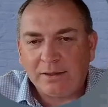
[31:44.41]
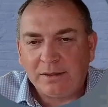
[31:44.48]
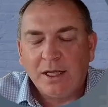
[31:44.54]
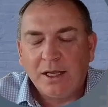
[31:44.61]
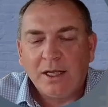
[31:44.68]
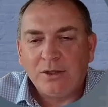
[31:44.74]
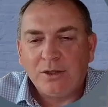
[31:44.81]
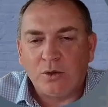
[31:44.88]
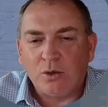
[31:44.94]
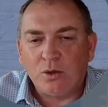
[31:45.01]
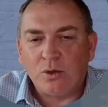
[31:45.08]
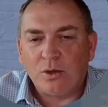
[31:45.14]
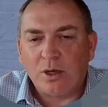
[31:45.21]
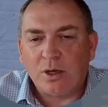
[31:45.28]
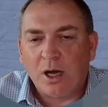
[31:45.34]
your
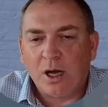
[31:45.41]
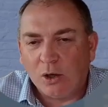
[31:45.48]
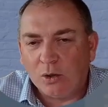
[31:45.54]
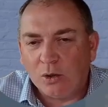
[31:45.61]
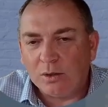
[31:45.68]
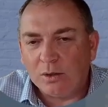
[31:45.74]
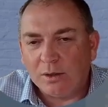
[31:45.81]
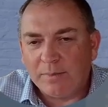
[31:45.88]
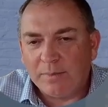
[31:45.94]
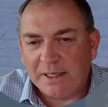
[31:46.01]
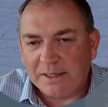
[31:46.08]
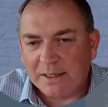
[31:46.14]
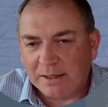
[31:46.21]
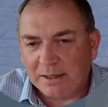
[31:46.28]
whole business.